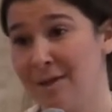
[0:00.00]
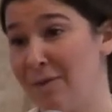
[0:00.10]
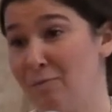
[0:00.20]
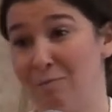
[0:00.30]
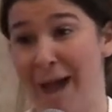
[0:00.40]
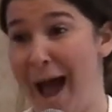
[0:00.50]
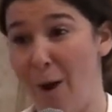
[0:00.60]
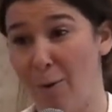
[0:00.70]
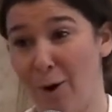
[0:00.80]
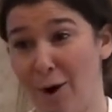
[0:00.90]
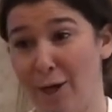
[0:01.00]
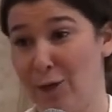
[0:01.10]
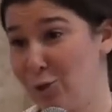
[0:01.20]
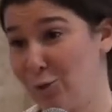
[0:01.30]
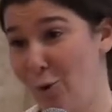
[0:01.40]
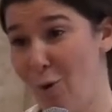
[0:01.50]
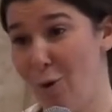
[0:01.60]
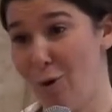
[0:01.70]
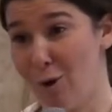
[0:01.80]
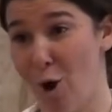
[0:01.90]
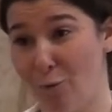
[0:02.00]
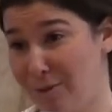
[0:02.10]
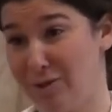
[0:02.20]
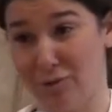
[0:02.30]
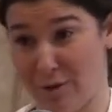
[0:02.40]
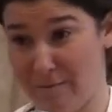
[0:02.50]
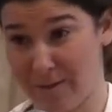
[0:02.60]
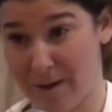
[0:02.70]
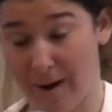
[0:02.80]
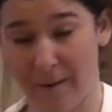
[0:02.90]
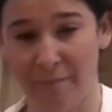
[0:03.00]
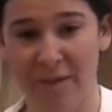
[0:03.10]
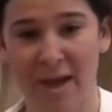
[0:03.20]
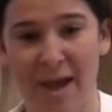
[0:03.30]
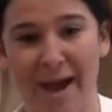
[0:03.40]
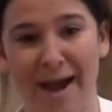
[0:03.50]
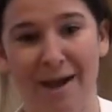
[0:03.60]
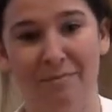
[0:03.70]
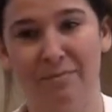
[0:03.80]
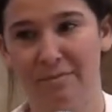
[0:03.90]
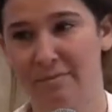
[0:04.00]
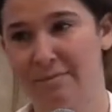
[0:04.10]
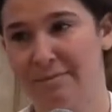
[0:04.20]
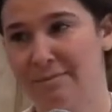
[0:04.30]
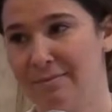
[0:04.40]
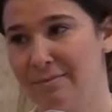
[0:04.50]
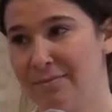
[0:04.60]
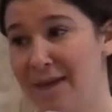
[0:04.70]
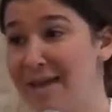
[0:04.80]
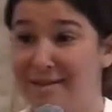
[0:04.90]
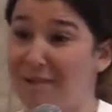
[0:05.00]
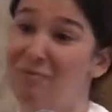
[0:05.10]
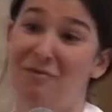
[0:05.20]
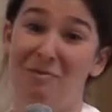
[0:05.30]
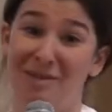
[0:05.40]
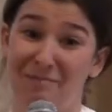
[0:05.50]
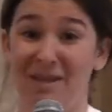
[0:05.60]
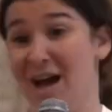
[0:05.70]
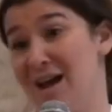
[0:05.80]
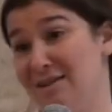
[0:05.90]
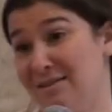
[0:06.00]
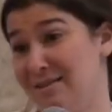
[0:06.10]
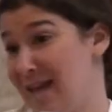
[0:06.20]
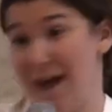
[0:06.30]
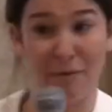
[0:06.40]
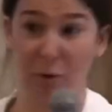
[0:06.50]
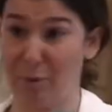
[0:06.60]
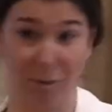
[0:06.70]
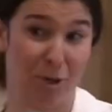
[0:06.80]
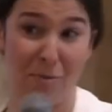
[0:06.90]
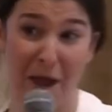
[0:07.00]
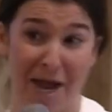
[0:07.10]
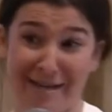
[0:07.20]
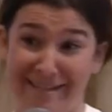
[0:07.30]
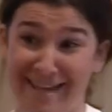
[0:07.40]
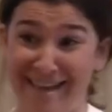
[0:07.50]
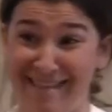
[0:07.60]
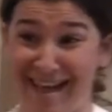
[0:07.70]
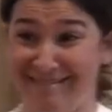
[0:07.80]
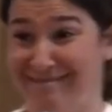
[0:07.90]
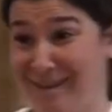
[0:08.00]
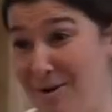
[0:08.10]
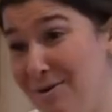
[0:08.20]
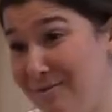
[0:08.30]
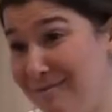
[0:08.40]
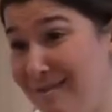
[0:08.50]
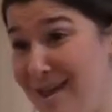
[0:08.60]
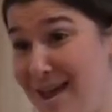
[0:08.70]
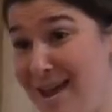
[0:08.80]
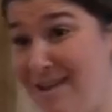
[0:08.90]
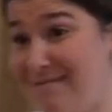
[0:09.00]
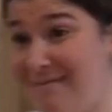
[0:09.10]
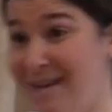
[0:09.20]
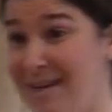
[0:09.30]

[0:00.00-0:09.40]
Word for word: and power and control hopes and dreams are. Um, and some of them is because they have a criminal mind and that, you know, they.